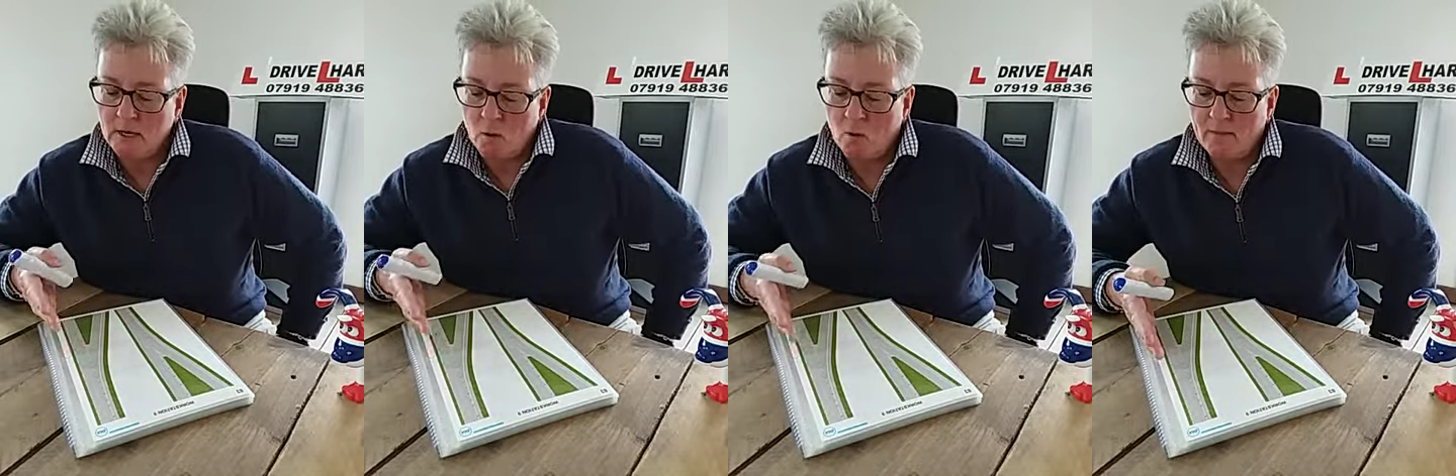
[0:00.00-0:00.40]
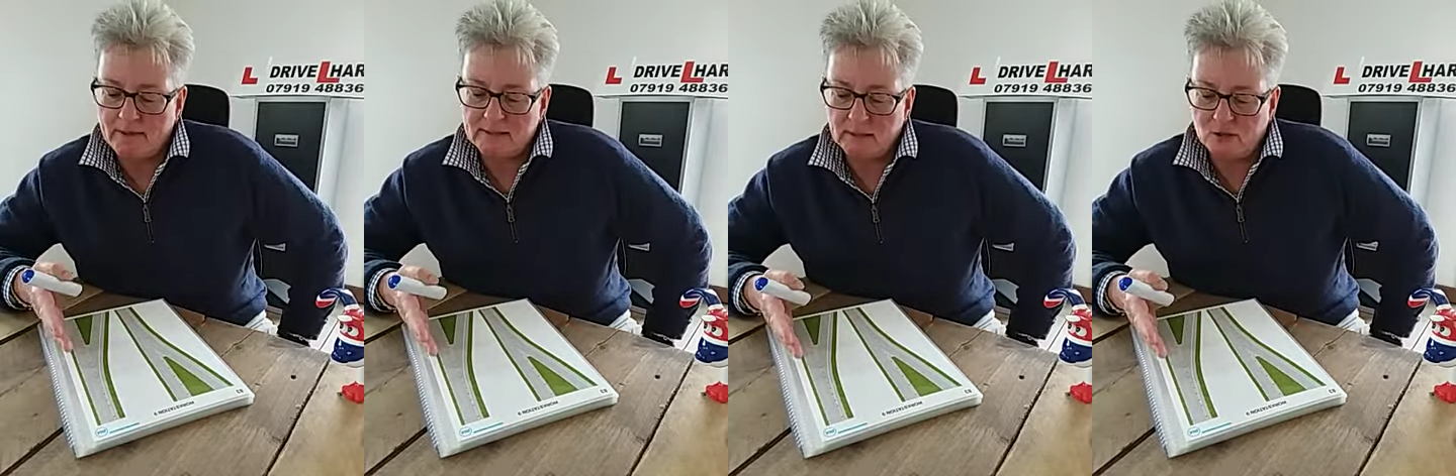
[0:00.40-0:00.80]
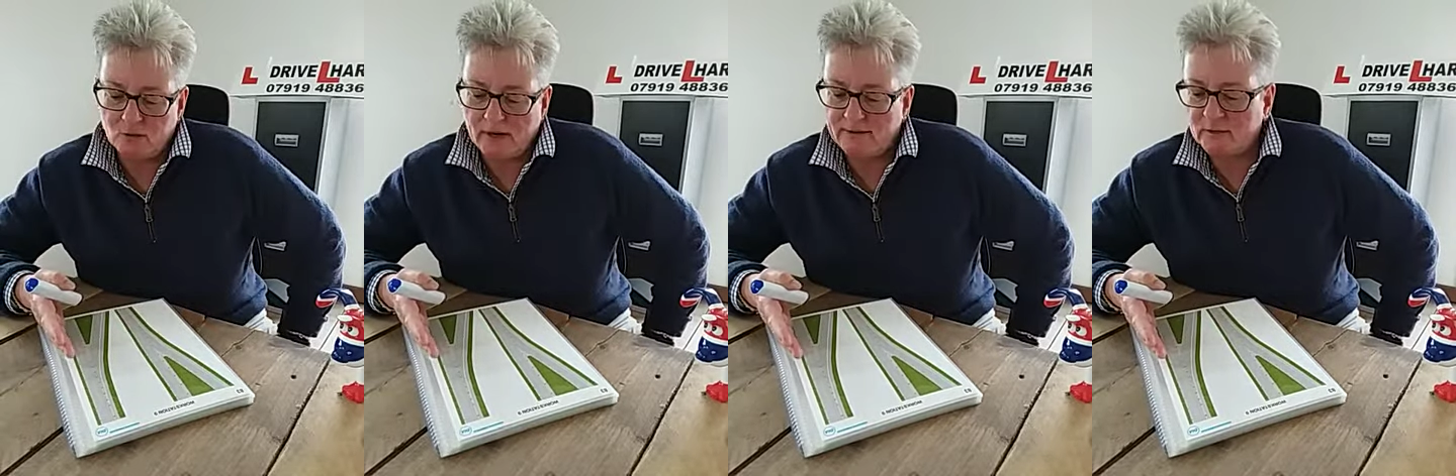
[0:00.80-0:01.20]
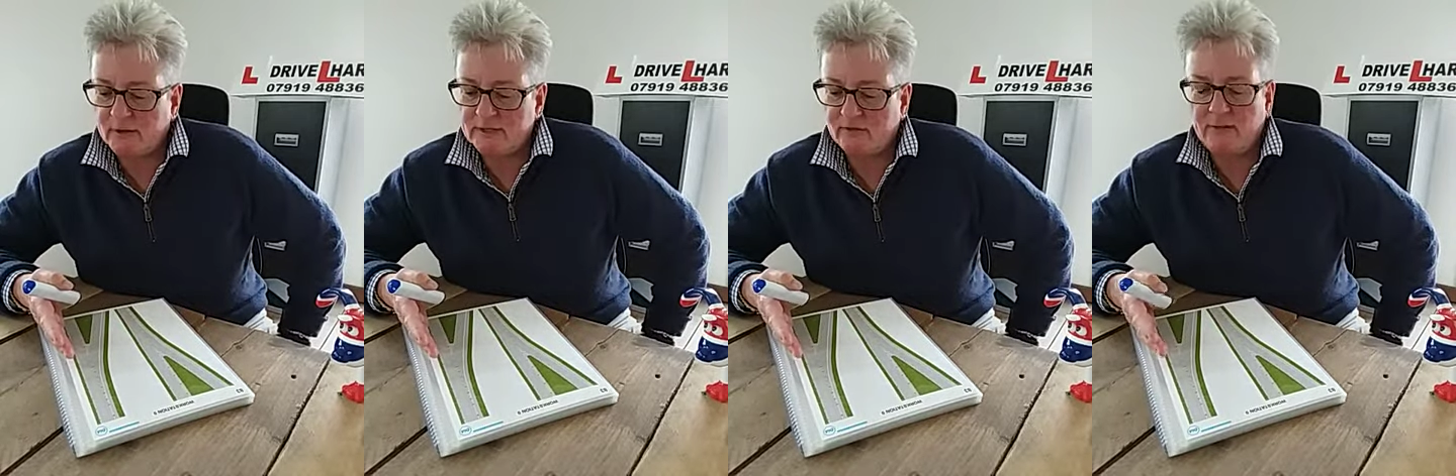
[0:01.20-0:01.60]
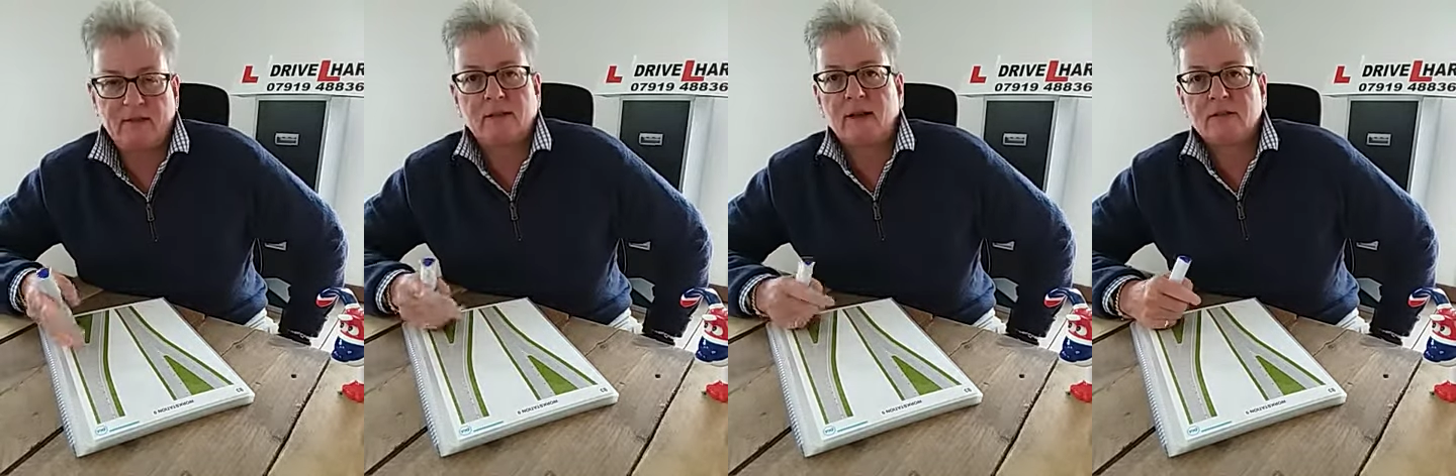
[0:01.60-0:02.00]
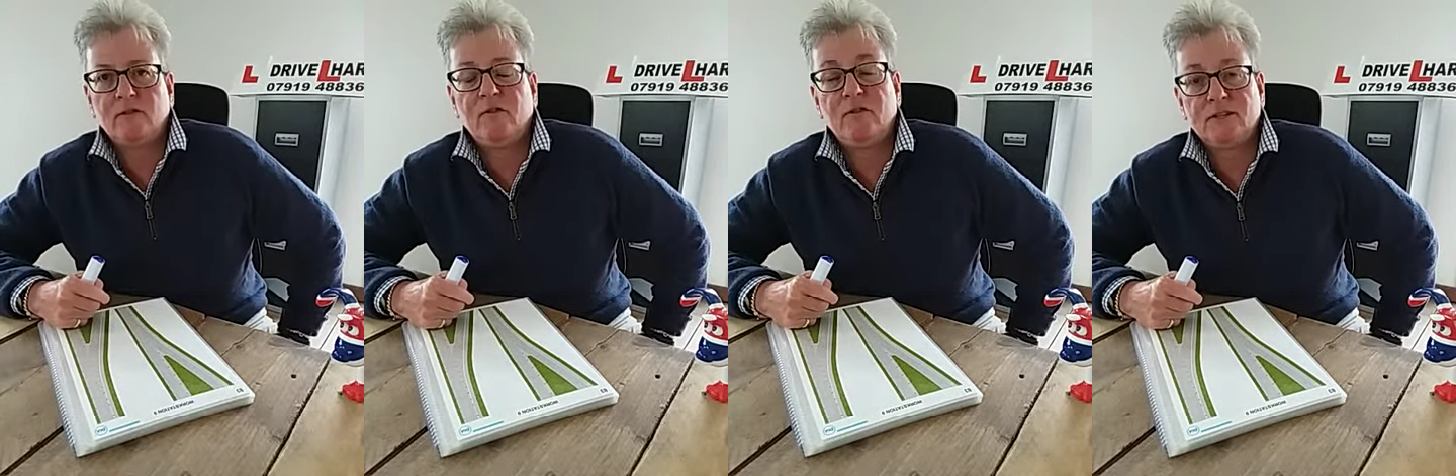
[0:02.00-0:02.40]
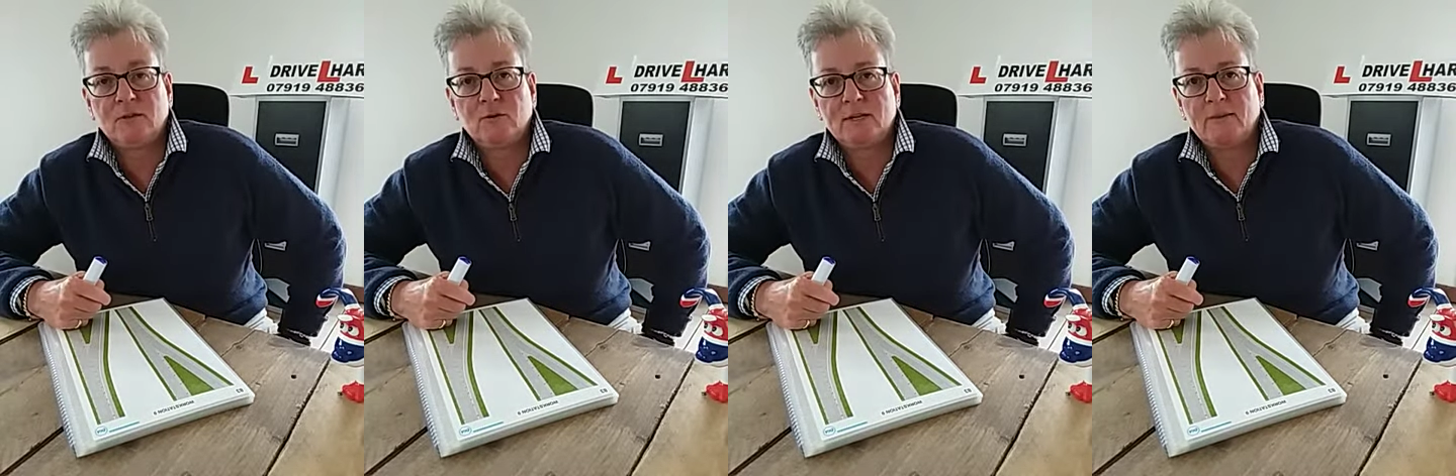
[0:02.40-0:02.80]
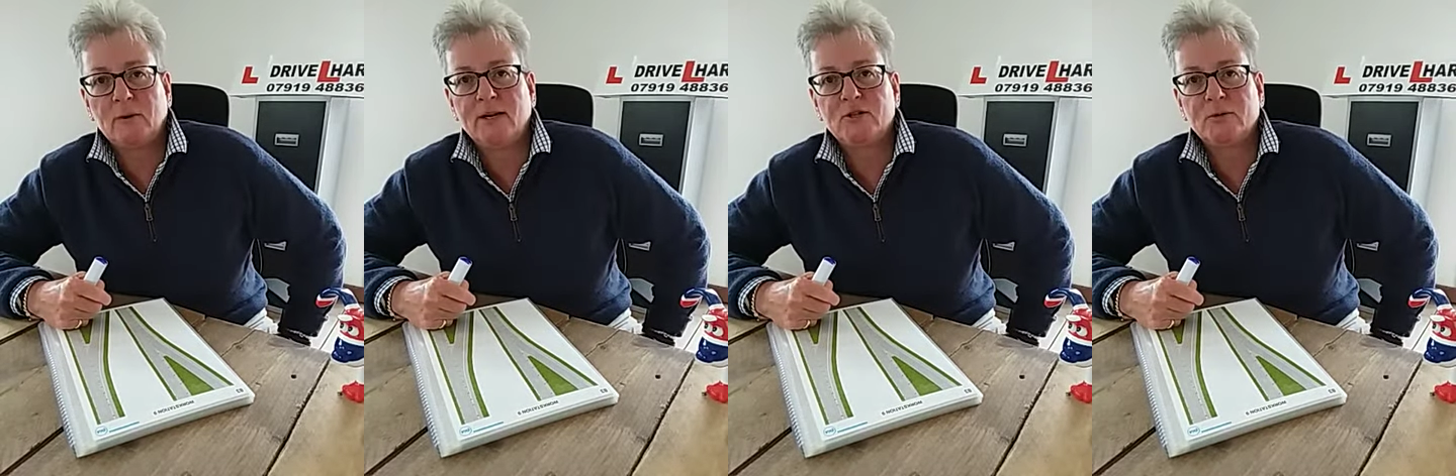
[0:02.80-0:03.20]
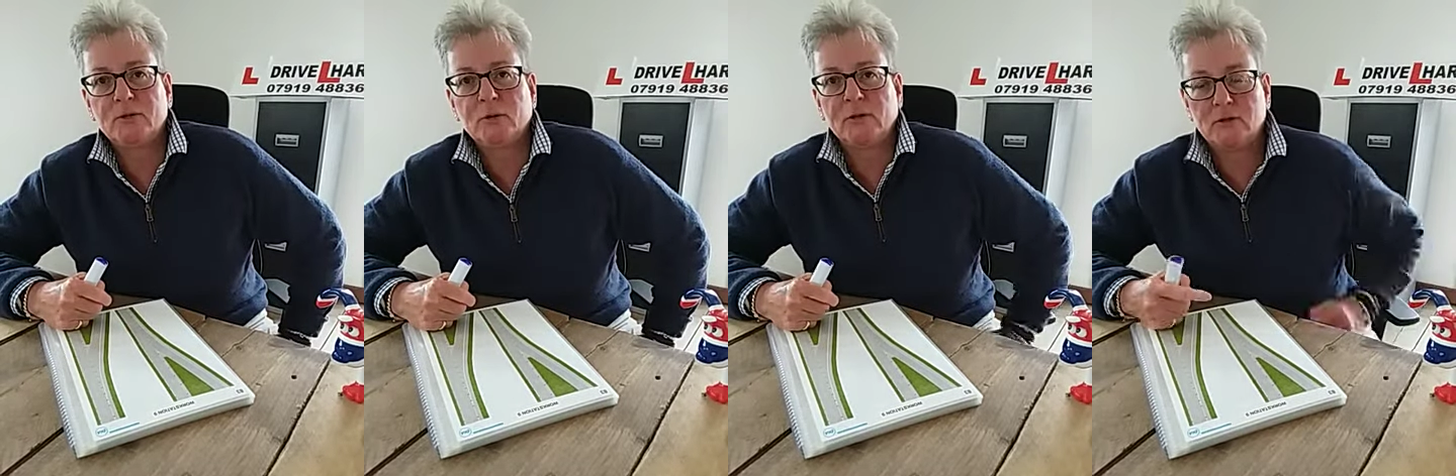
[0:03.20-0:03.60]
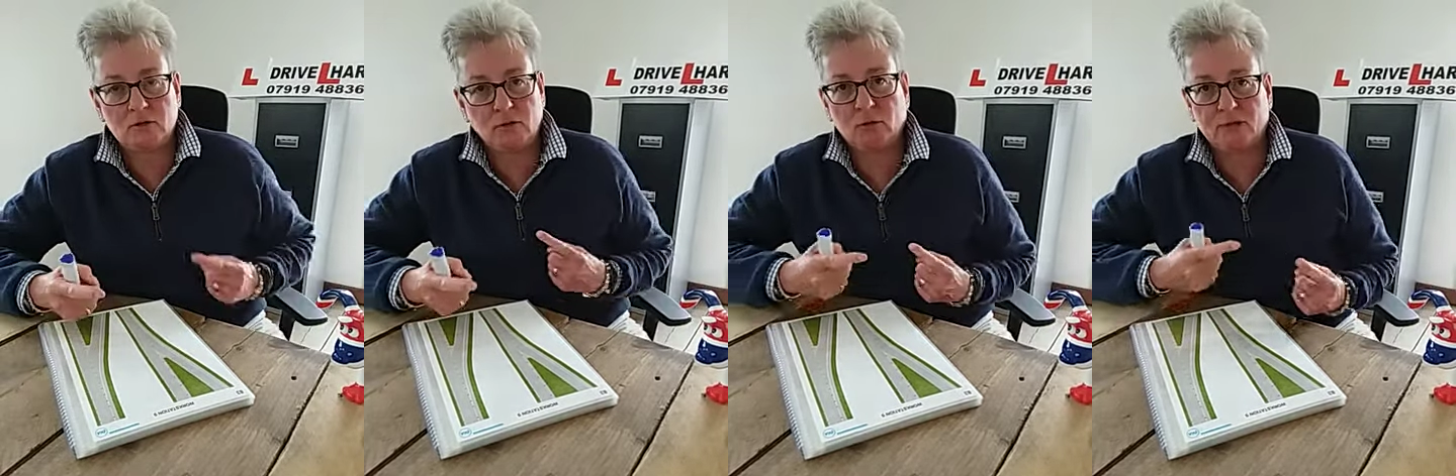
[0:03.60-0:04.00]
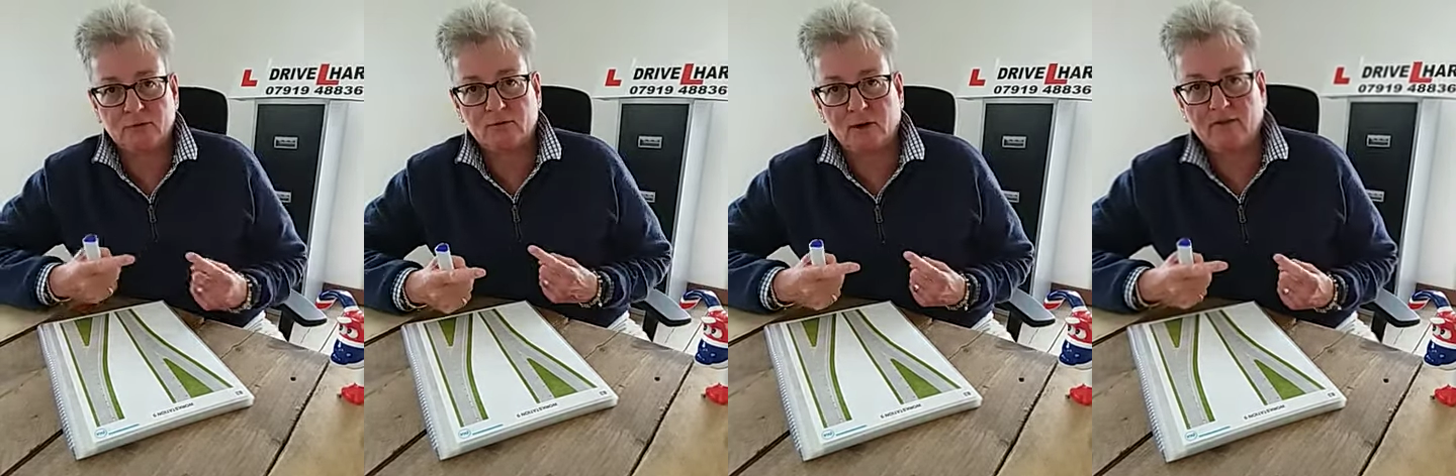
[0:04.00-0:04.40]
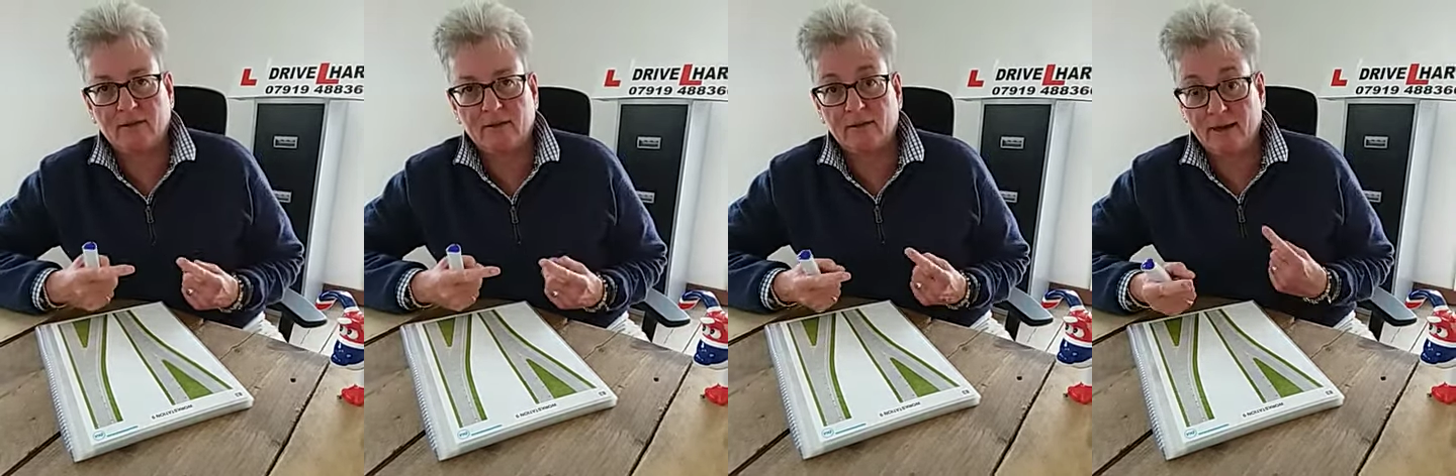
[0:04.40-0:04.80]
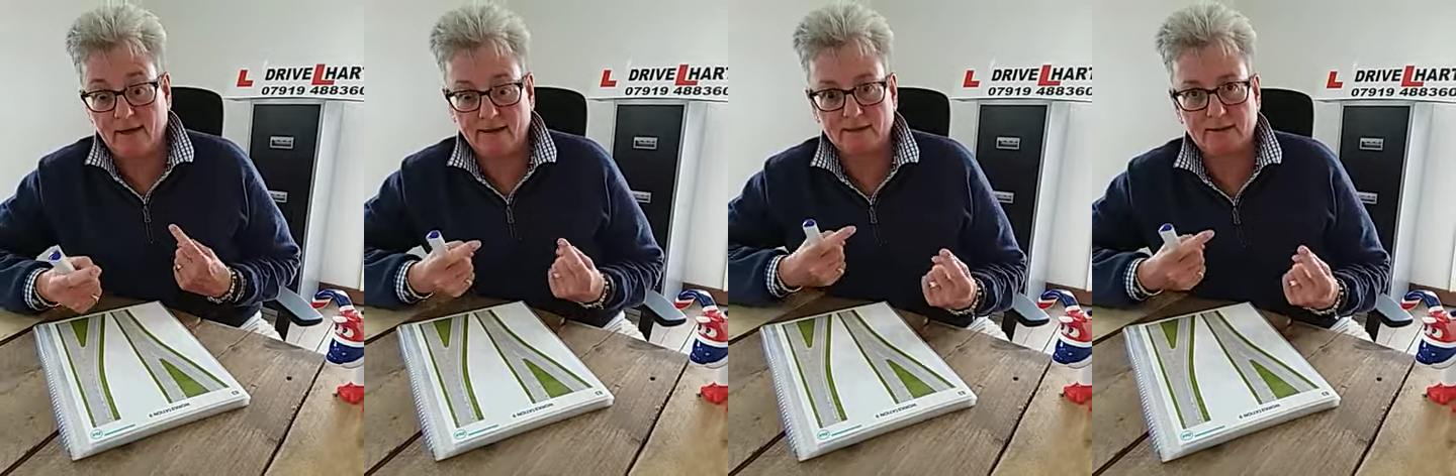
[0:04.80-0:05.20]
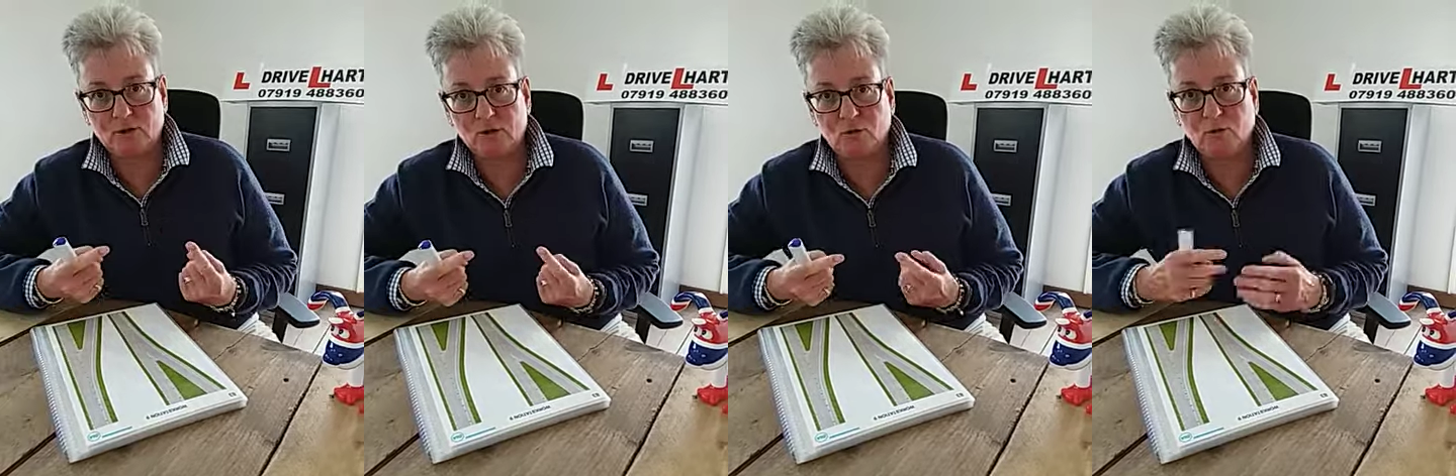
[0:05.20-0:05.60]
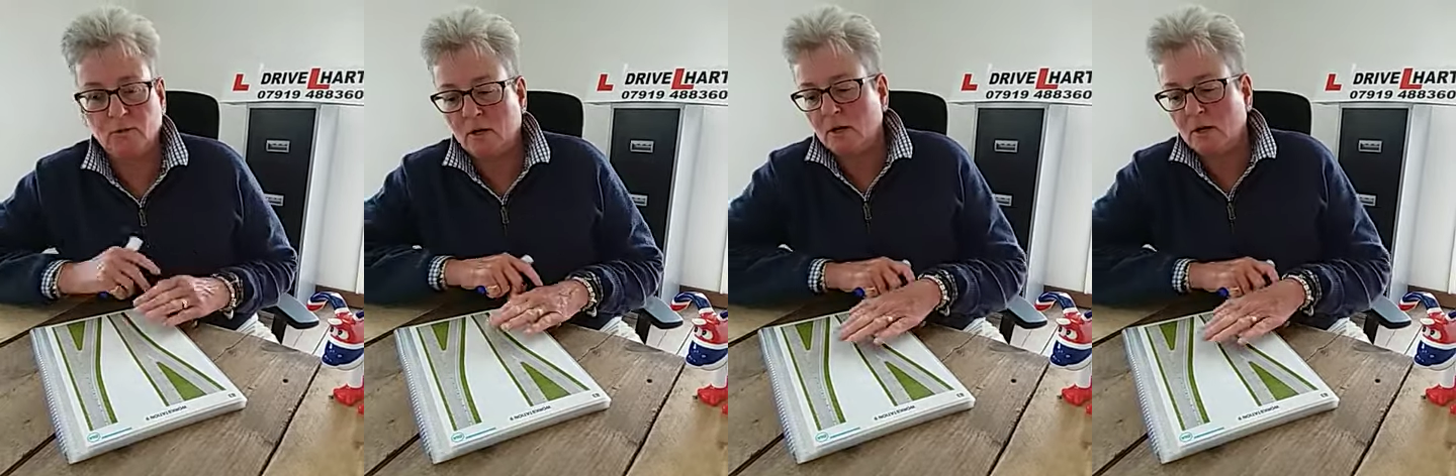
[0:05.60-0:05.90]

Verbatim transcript: What makes it a dual carriageway is the fact that it has a physical separation between the two lines of traffic. There is the dual.